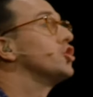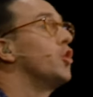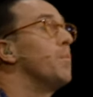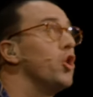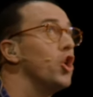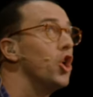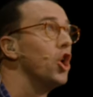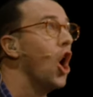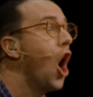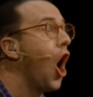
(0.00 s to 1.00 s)
to be
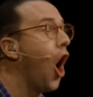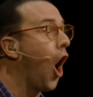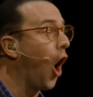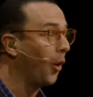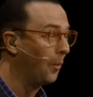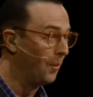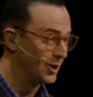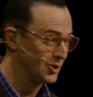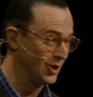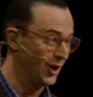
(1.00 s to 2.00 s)
our
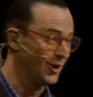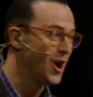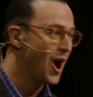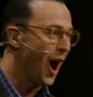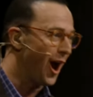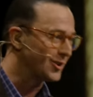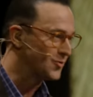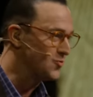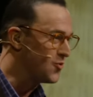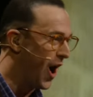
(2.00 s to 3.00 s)
mission as
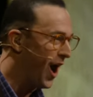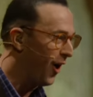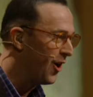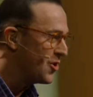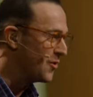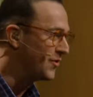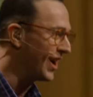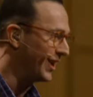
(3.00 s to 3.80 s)
well. We've got to